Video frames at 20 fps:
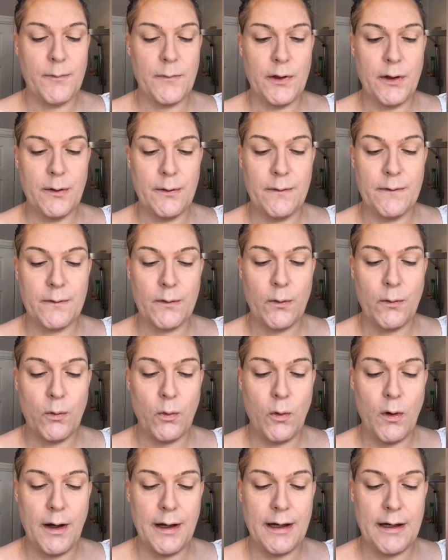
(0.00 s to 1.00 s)
use
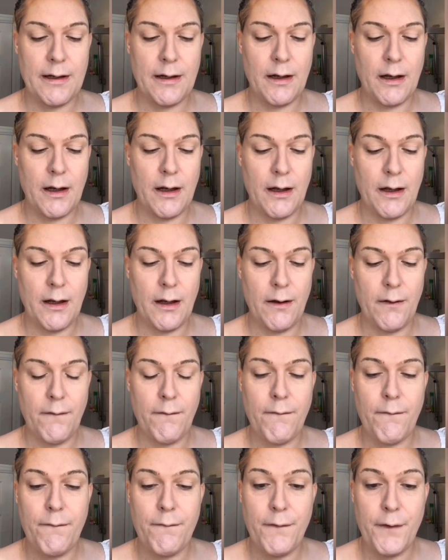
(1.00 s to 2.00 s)
quite a
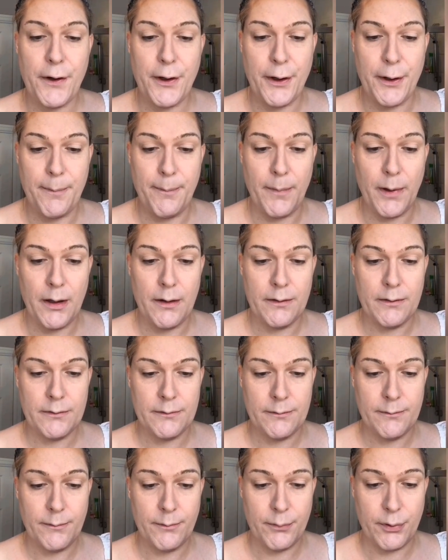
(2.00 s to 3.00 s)
firm
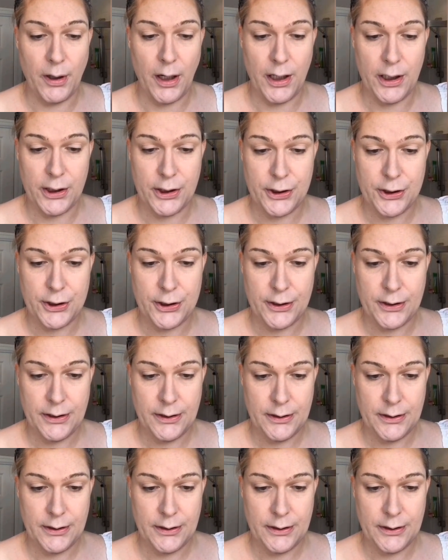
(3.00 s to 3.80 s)
brush.